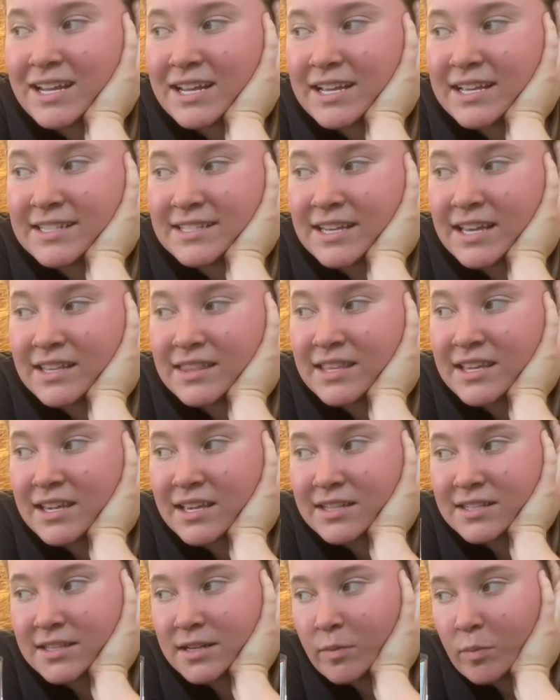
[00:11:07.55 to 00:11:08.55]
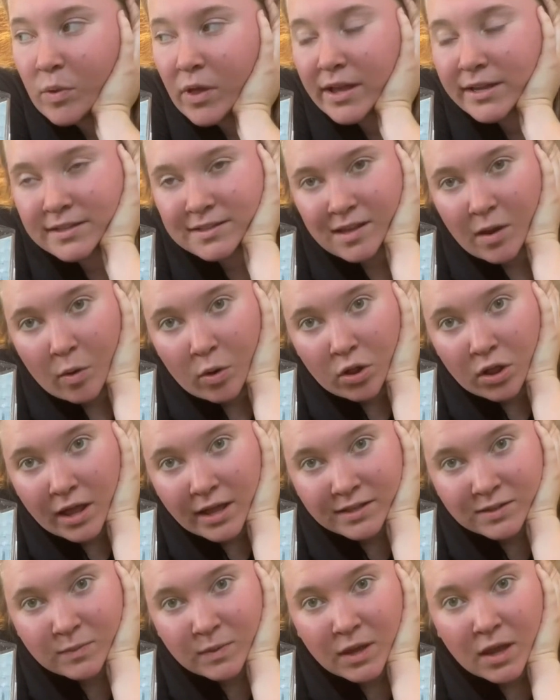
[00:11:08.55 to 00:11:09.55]
because I think it's an appliance that will
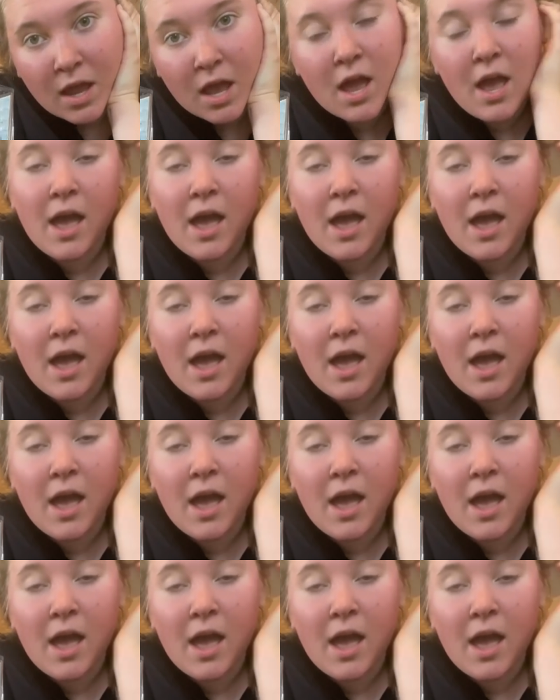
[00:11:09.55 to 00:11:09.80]
last me